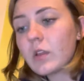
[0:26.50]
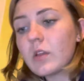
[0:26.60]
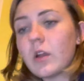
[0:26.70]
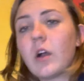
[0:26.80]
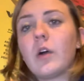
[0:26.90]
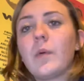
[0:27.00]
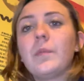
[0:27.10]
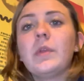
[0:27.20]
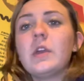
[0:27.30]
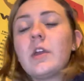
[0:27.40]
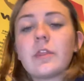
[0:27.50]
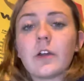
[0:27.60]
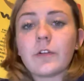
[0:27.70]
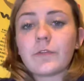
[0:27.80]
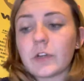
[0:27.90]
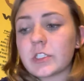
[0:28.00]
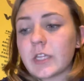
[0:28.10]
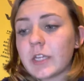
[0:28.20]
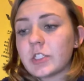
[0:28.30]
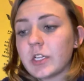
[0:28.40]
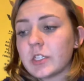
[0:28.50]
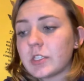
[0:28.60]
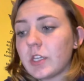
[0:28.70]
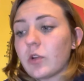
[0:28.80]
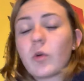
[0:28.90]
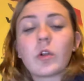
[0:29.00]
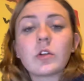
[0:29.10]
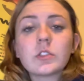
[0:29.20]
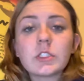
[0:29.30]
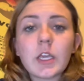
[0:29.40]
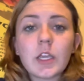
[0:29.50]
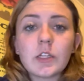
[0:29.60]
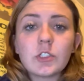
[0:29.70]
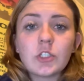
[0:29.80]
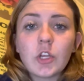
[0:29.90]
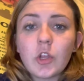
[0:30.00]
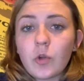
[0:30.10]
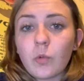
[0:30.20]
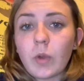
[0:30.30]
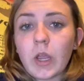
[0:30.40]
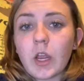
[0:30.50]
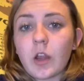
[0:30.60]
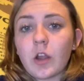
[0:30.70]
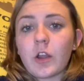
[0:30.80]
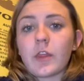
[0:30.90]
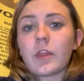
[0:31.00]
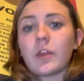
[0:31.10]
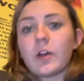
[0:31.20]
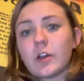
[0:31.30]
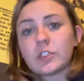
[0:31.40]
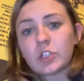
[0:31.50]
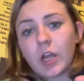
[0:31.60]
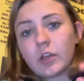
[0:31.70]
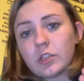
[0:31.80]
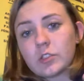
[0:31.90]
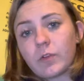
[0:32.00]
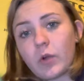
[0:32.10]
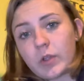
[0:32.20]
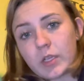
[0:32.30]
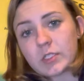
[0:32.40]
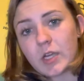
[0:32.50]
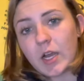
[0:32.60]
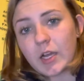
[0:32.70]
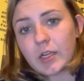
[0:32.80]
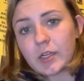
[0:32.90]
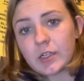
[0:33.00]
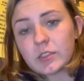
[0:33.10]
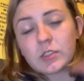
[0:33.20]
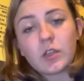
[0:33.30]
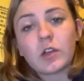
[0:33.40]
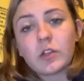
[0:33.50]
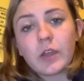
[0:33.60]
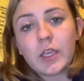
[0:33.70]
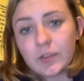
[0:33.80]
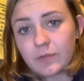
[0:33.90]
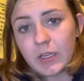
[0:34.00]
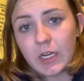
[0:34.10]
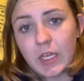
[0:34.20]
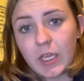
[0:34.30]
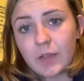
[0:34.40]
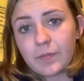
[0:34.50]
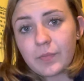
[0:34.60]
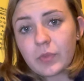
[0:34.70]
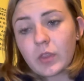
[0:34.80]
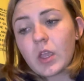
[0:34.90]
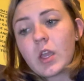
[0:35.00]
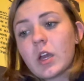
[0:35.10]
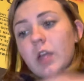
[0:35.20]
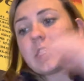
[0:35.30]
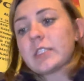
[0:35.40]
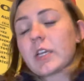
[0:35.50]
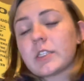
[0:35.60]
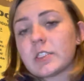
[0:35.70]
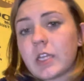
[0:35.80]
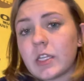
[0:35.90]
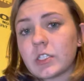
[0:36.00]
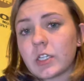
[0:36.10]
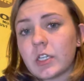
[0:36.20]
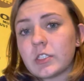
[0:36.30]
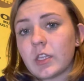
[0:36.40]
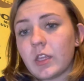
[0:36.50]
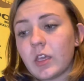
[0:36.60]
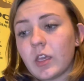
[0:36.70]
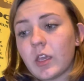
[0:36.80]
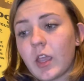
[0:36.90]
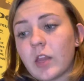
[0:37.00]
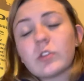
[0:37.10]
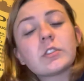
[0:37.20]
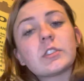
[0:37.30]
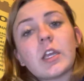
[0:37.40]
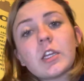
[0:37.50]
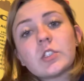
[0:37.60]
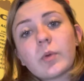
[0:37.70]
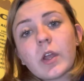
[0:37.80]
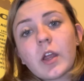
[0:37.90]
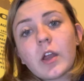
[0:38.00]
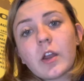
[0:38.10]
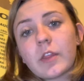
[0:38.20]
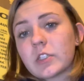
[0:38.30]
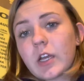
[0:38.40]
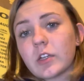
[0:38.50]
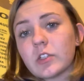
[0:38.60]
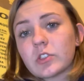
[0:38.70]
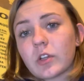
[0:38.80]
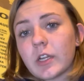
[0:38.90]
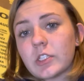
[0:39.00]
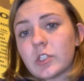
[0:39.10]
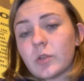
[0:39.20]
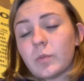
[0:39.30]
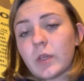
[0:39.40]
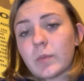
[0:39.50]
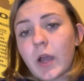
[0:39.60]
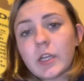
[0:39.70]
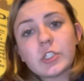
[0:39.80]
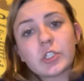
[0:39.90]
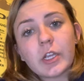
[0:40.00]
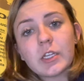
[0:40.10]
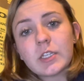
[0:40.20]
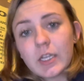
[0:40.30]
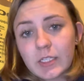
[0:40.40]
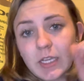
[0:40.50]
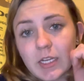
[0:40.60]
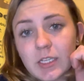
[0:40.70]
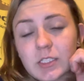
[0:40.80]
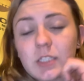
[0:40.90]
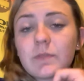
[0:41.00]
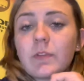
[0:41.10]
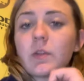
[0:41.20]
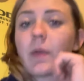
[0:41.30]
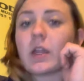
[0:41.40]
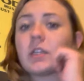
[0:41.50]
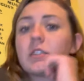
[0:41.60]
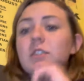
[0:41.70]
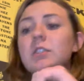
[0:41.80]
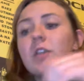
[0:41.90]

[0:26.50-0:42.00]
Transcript: The first stage is the oral stage, where the child is focused on suckling and feeding. The second stage is the anal stage, where the child is learning to be potty trained and gaining a sense of independence.